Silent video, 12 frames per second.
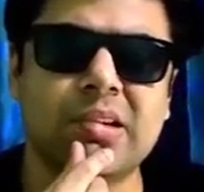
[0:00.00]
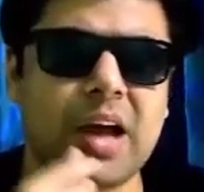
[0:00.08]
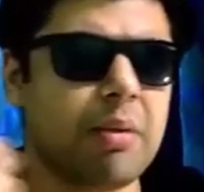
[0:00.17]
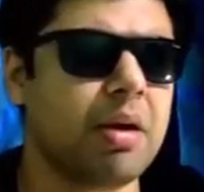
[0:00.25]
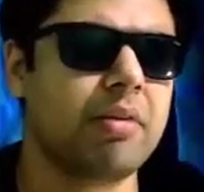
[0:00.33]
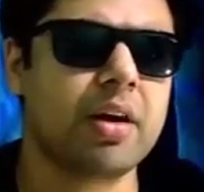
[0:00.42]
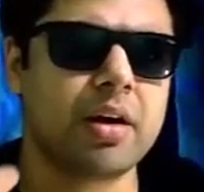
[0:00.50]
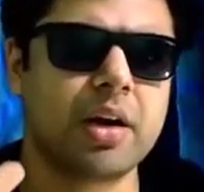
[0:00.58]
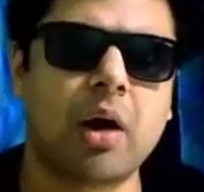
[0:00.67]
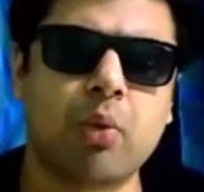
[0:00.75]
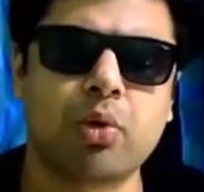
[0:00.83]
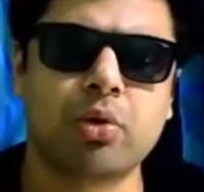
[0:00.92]
I'm having a
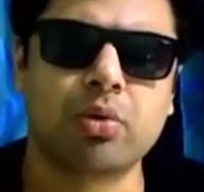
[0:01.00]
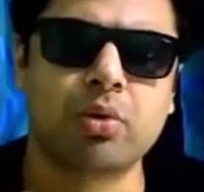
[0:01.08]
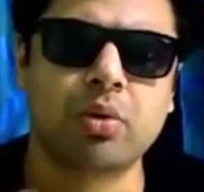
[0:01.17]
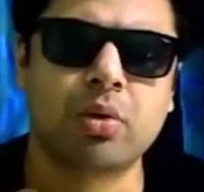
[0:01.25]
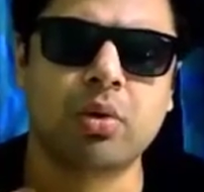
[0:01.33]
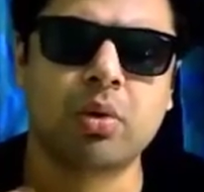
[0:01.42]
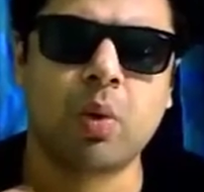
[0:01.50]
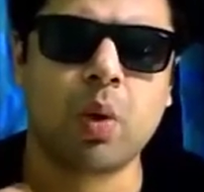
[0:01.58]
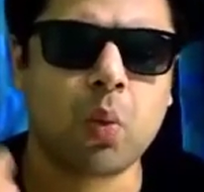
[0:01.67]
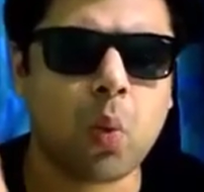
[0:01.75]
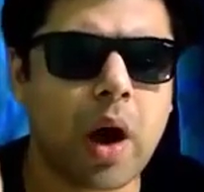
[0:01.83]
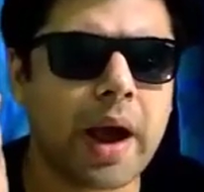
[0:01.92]
doubt
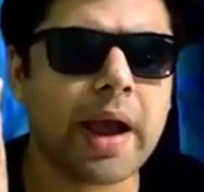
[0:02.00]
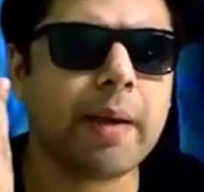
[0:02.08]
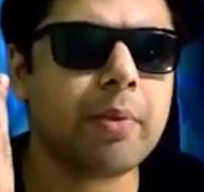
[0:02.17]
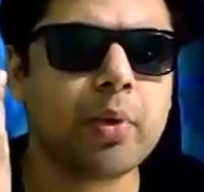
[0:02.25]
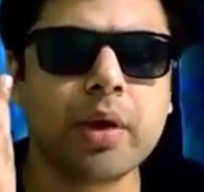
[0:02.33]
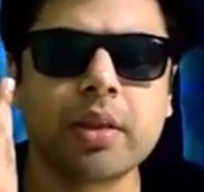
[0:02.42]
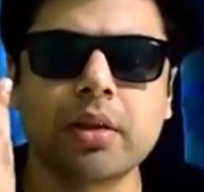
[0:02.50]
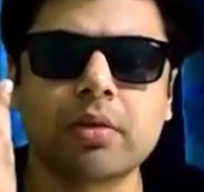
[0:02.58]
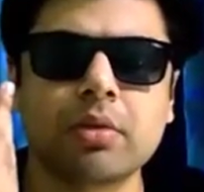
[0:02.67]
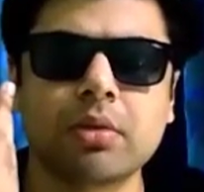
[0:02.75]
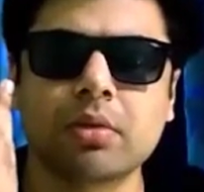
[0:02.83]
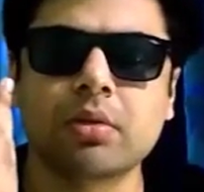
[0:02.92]
on why I'm doing
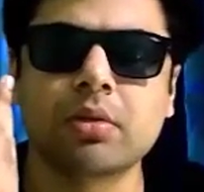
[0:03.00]
this.